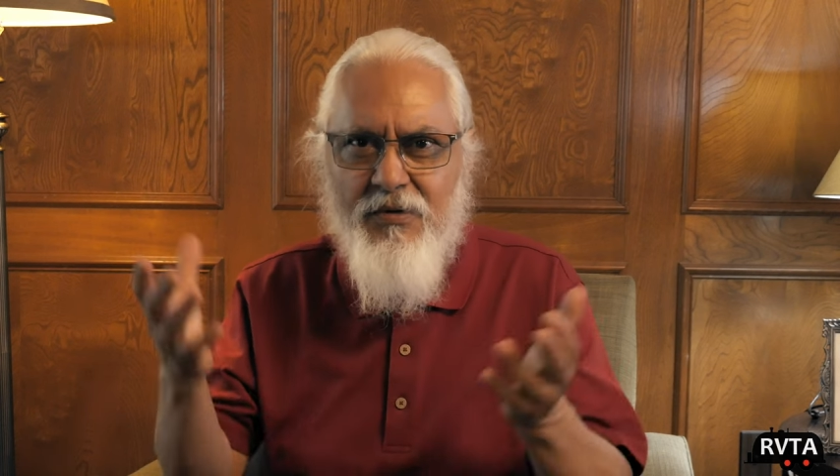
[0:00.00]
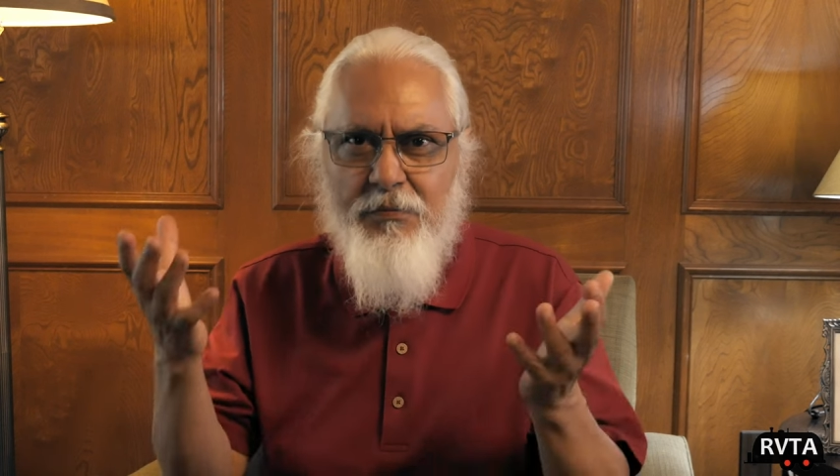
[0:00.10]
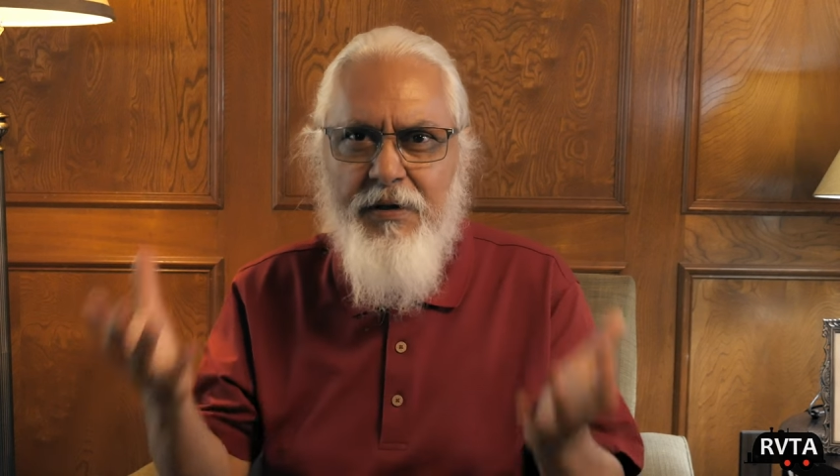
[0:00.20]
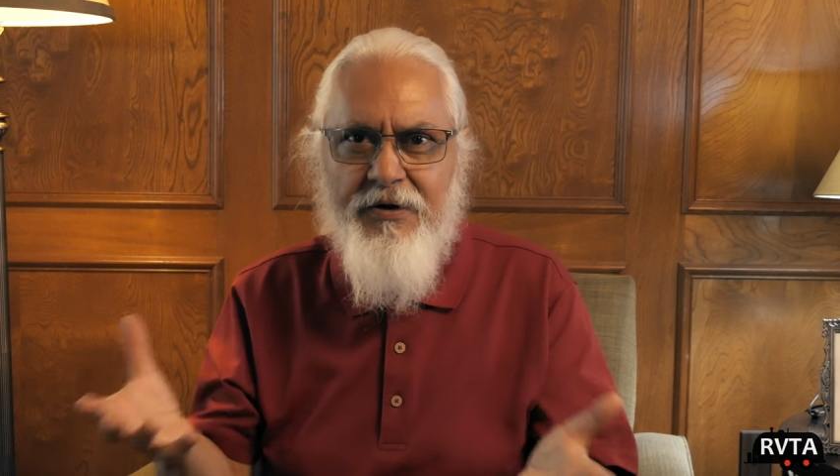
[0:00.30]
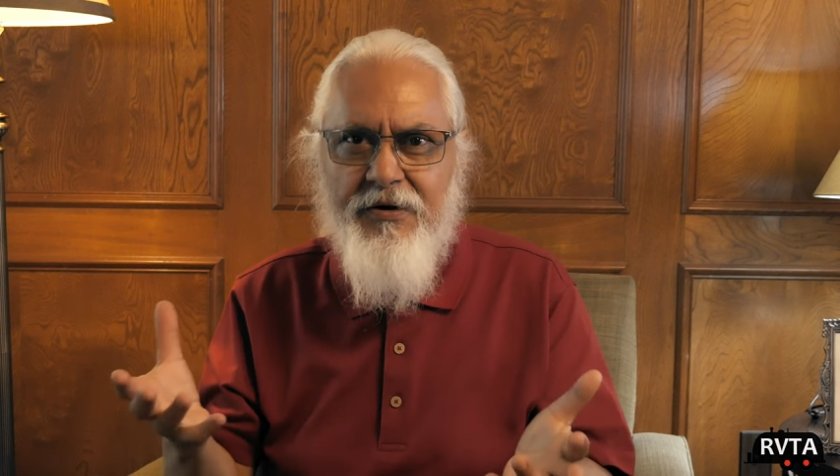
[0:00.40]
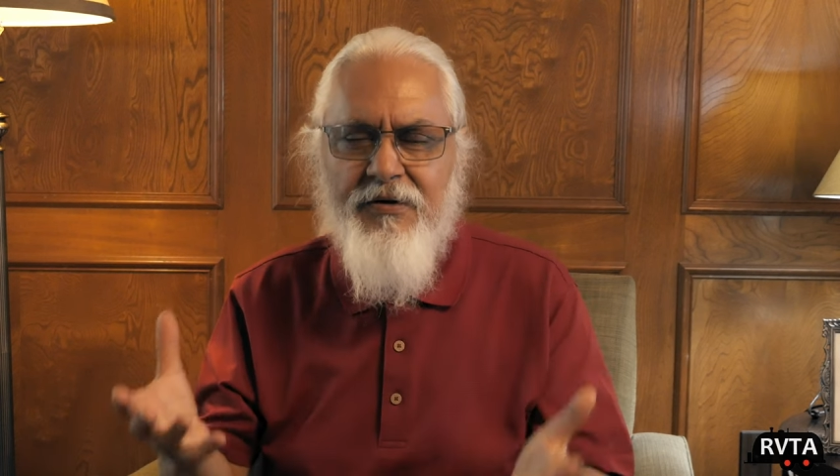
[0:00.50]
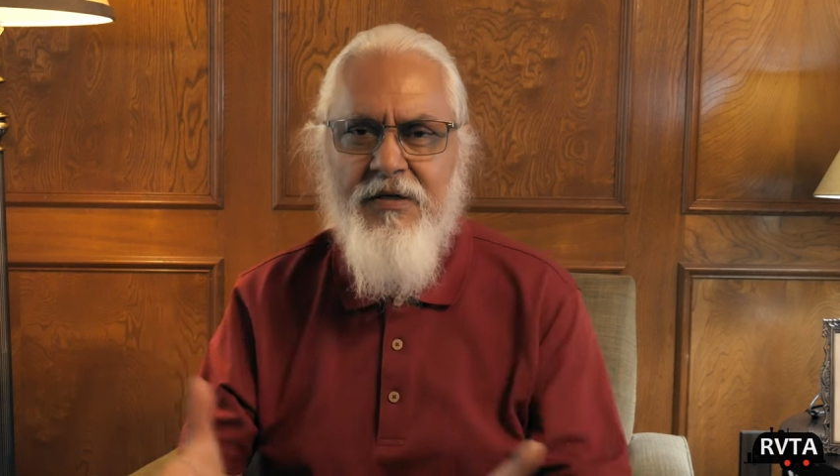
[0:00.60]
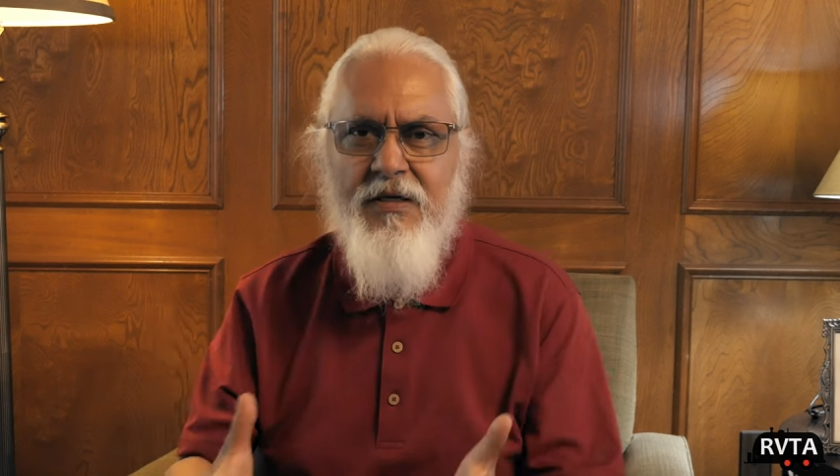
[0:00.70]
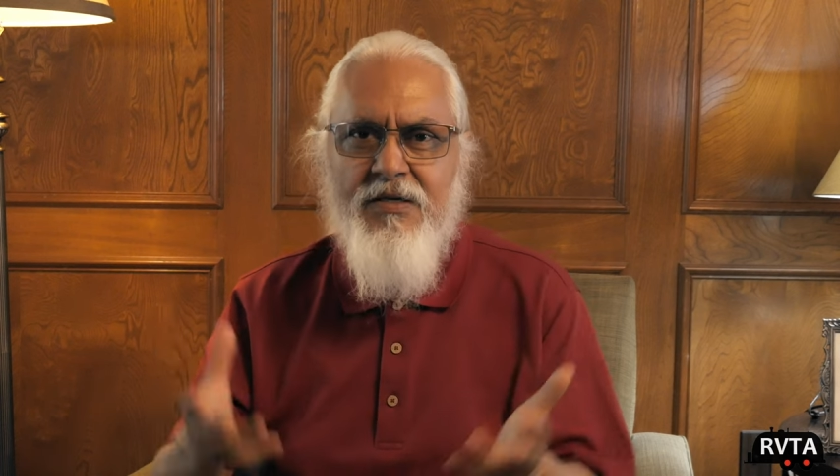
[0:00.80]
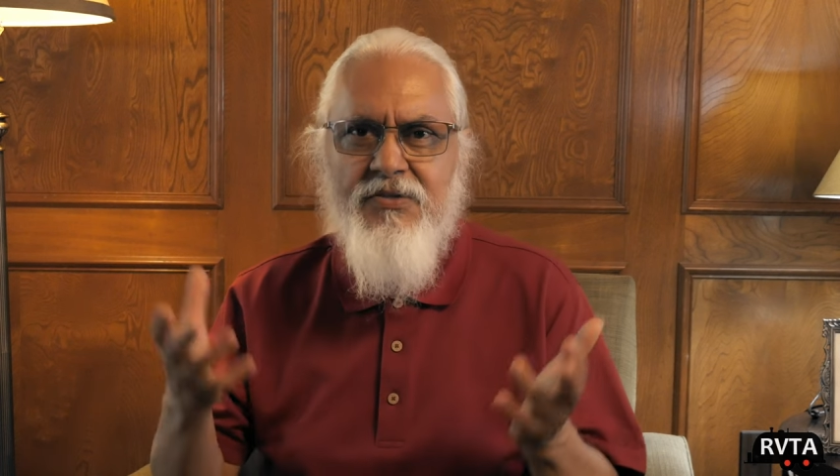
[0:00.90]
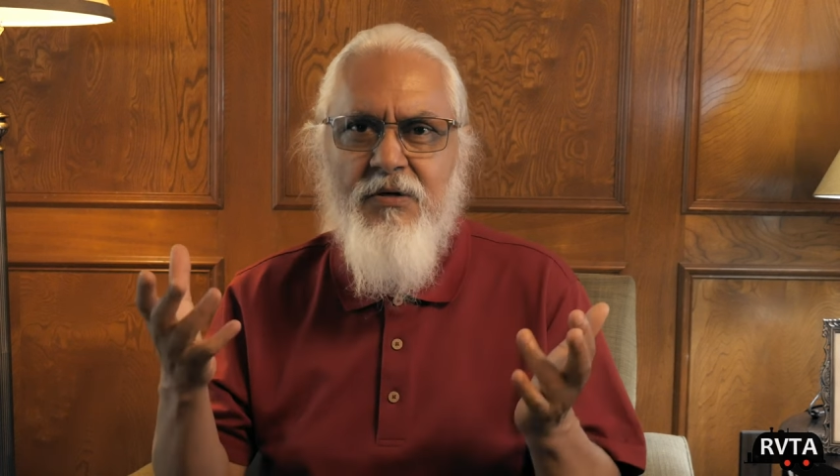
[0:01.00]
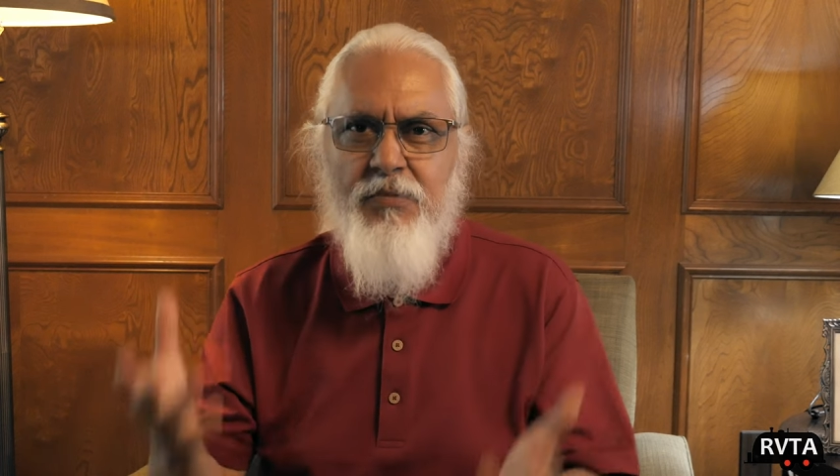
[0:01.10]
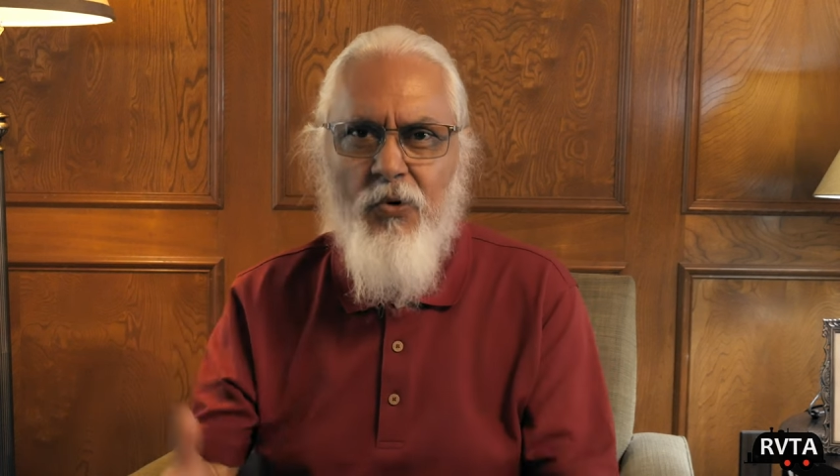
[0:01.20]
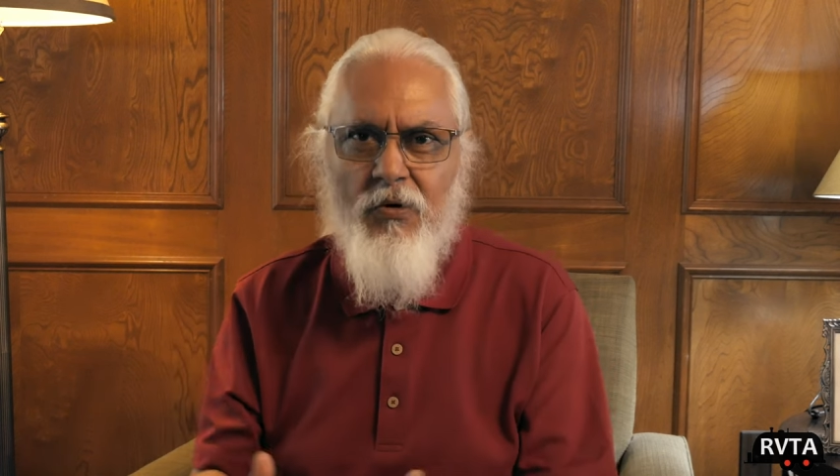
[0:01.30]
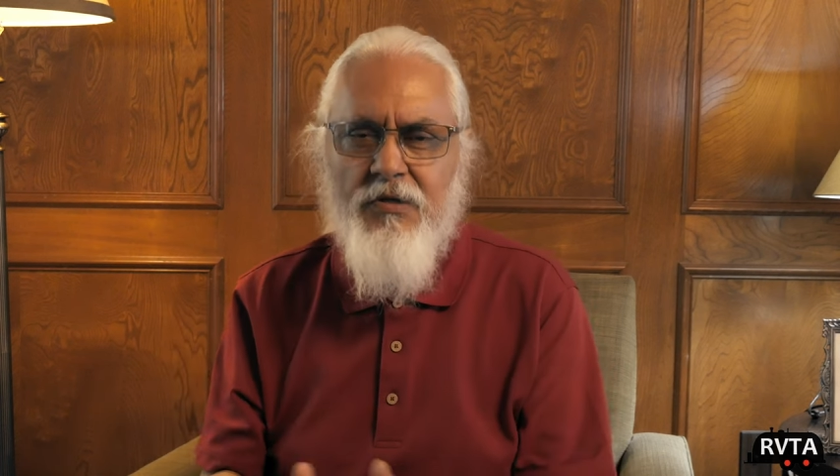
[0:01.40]
better
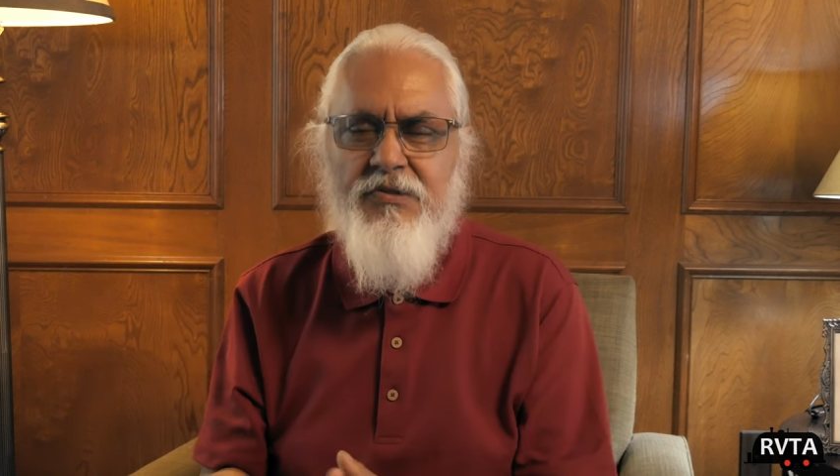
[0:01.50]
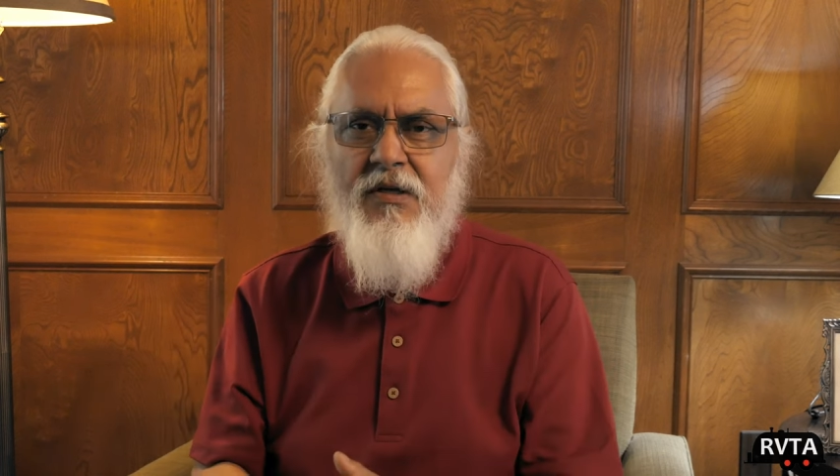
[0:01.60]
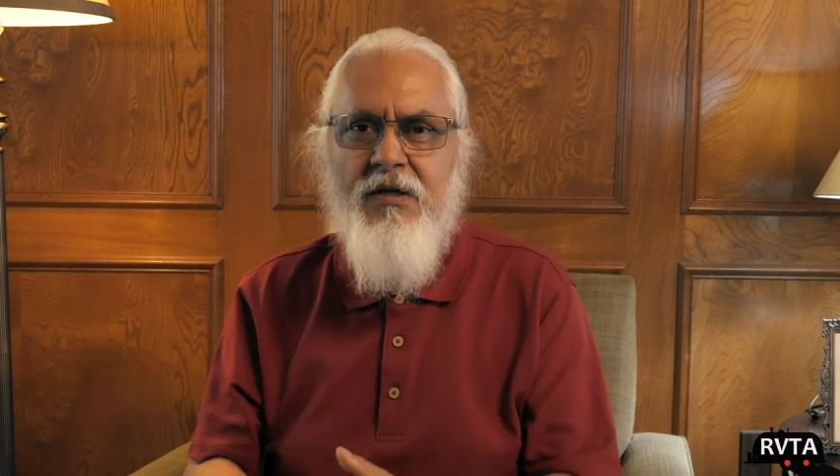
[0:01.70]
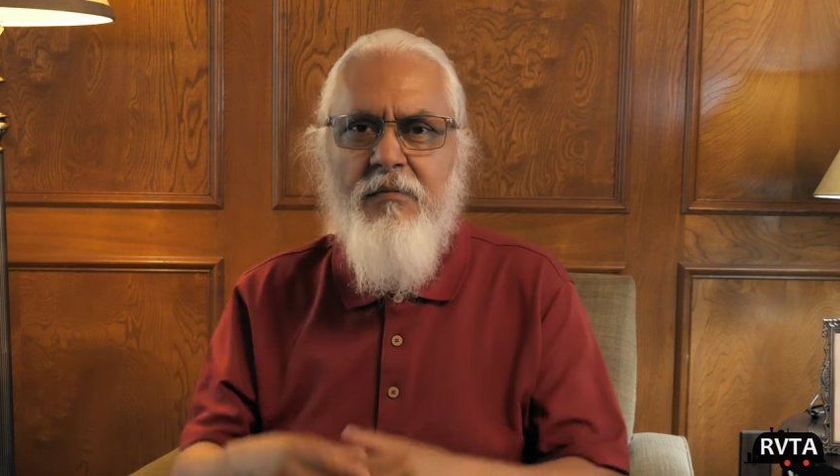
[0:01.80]
supports,